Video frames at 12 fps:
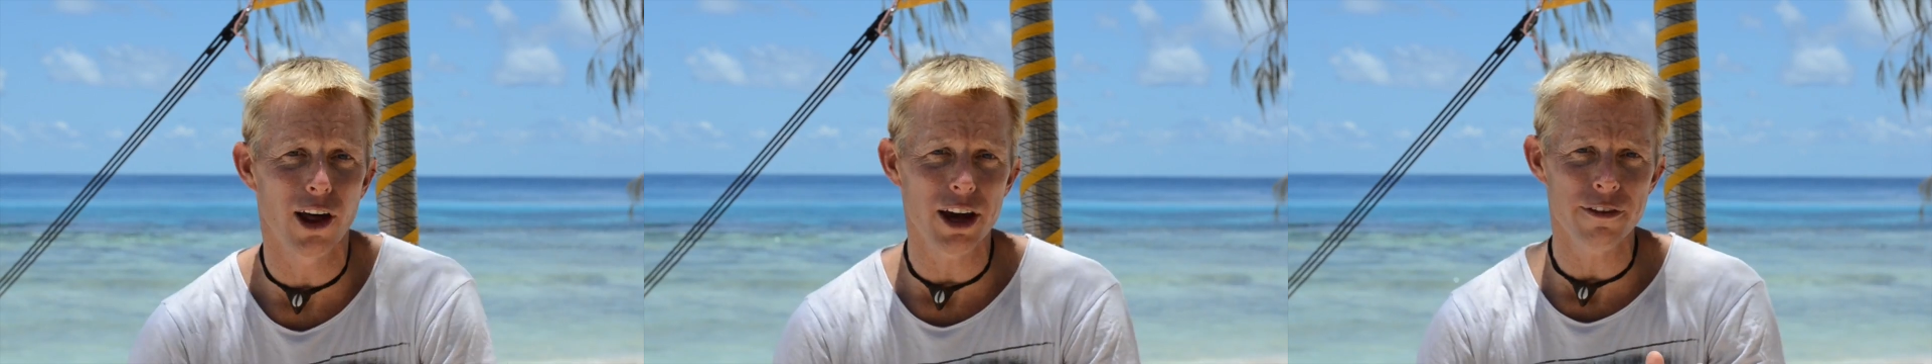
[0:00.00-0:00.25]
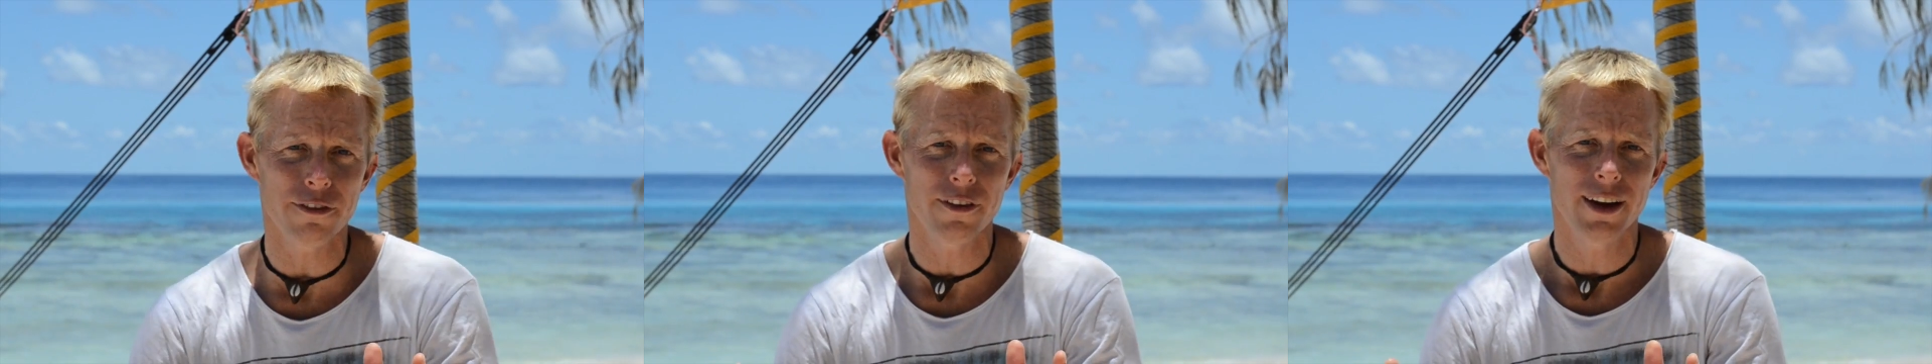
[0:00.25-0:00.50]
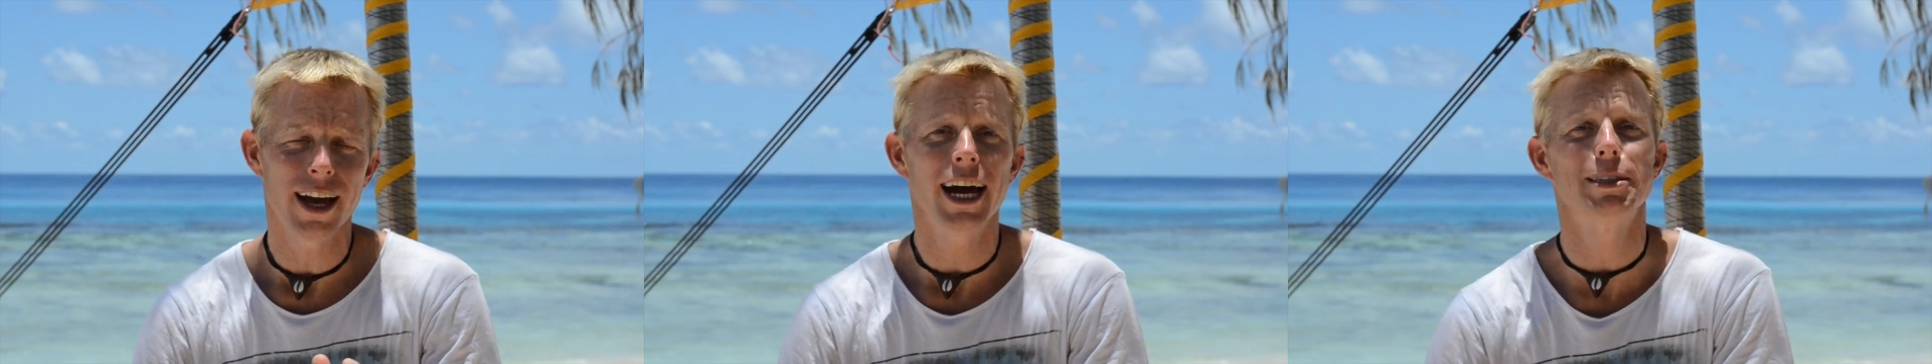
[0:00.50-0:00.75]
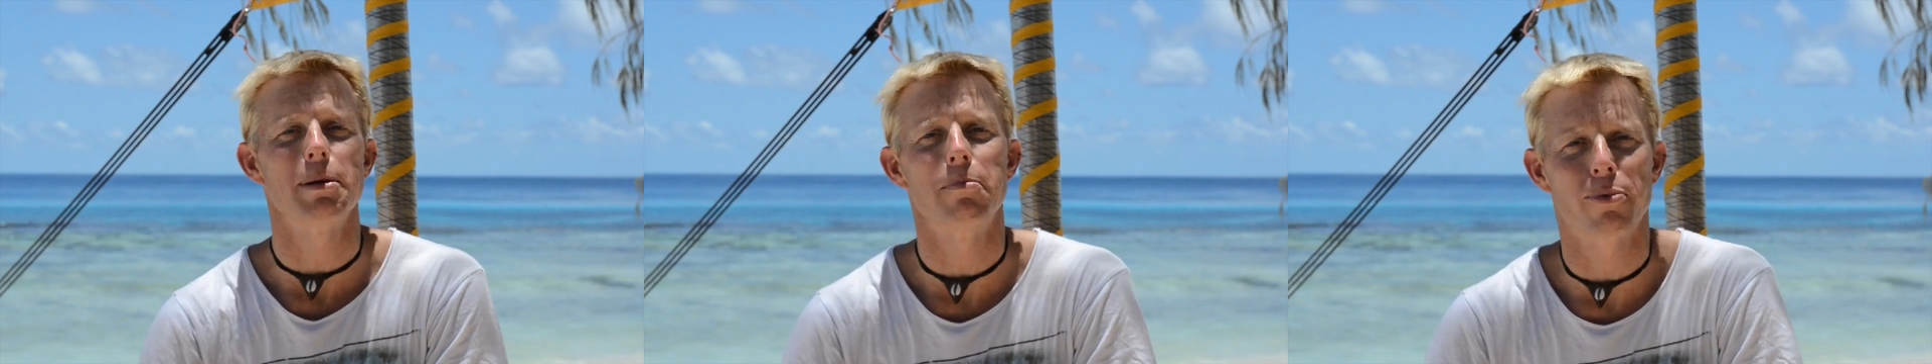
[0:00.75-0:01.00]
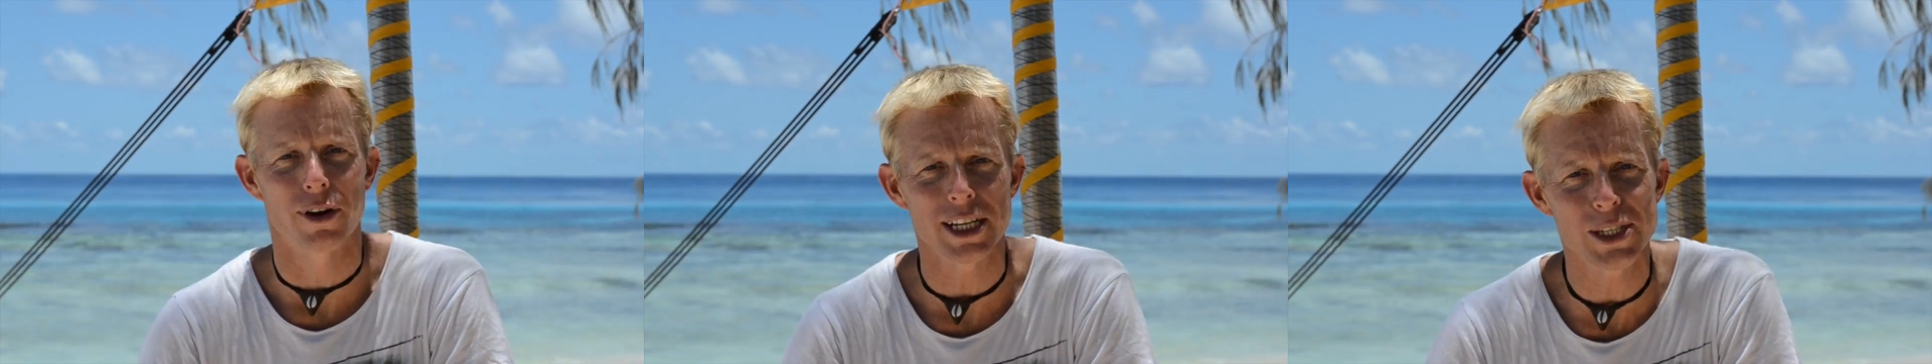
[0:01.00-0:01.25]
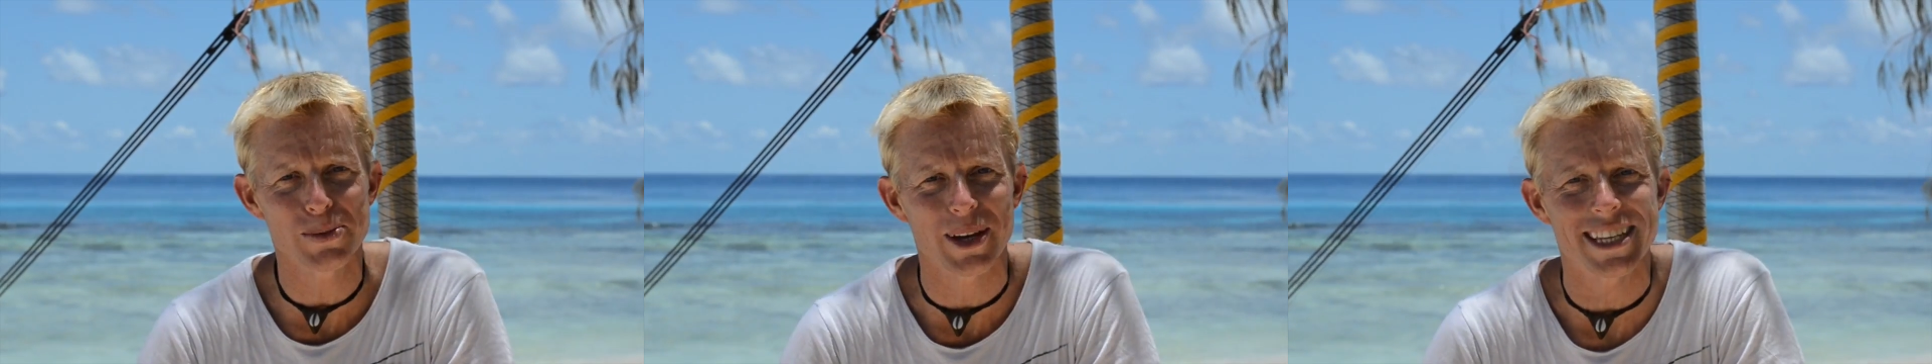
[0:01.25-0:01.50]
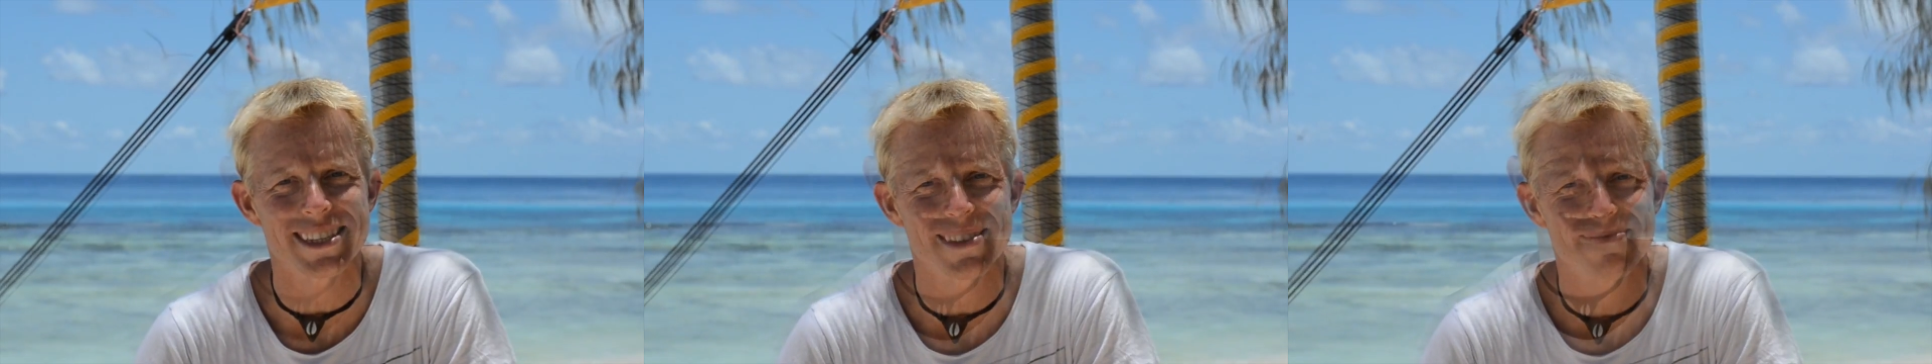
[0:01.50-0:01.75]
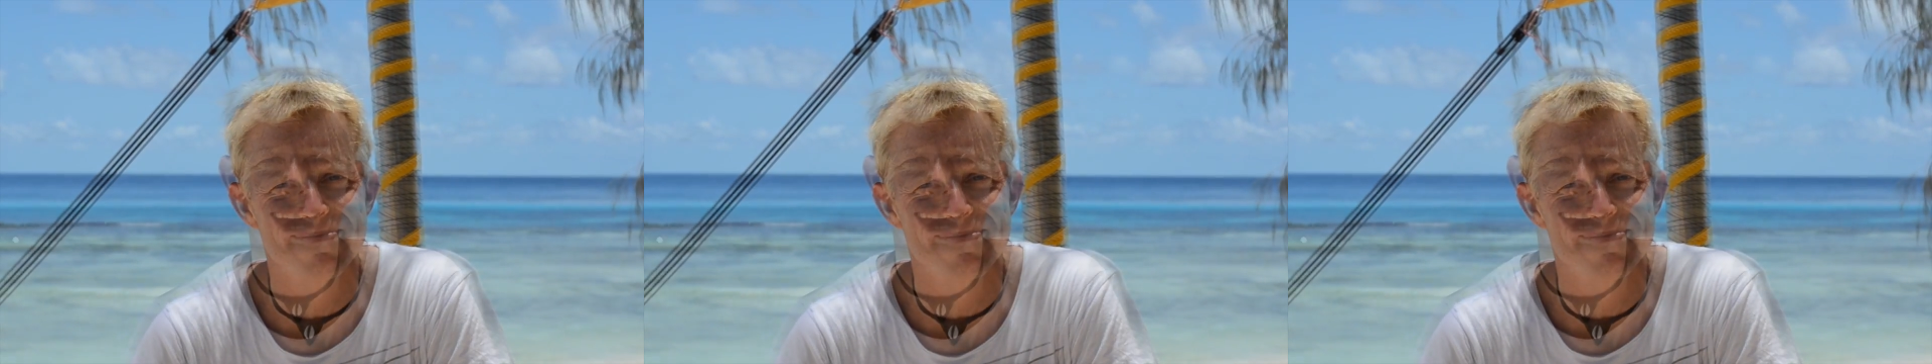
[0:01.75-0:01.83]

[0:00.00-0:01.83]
Life has been pretty sweet.